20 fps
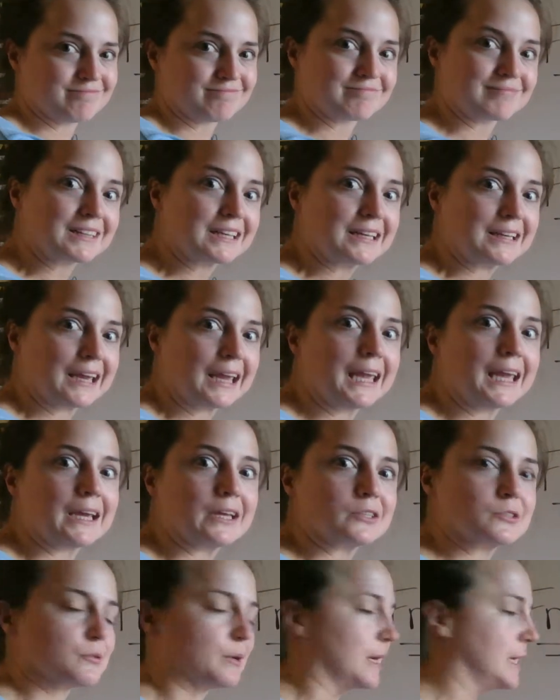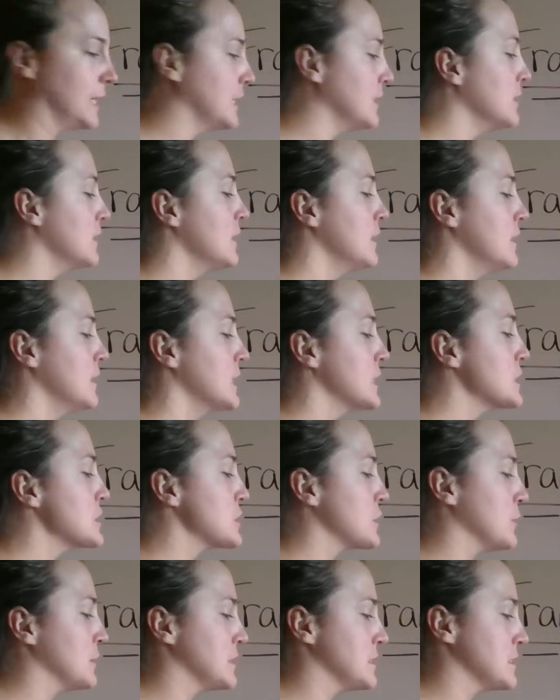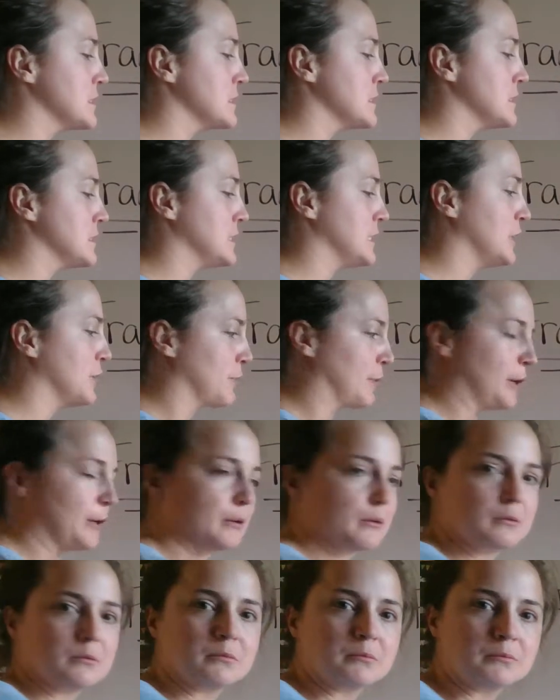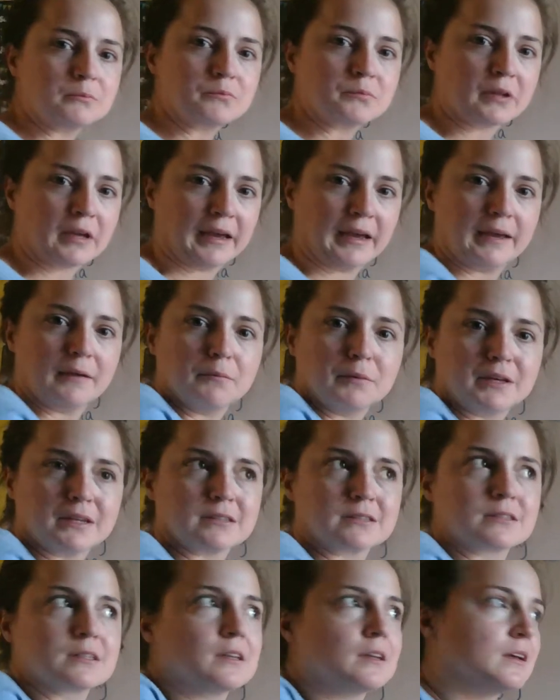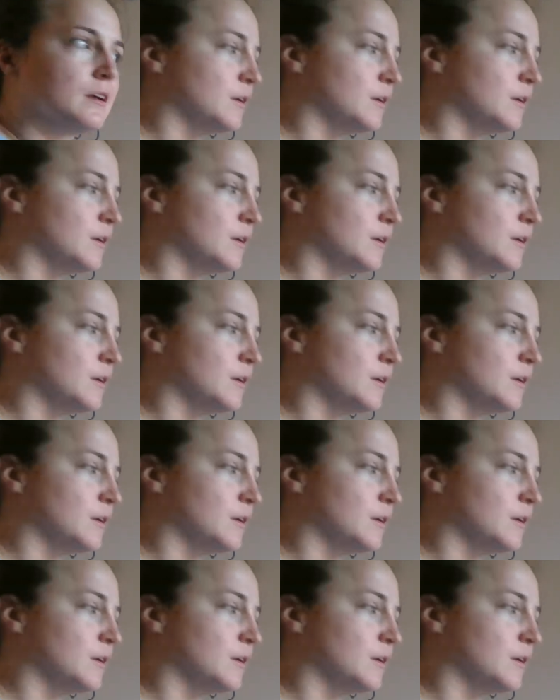It can't, right? So it's 0, okay, because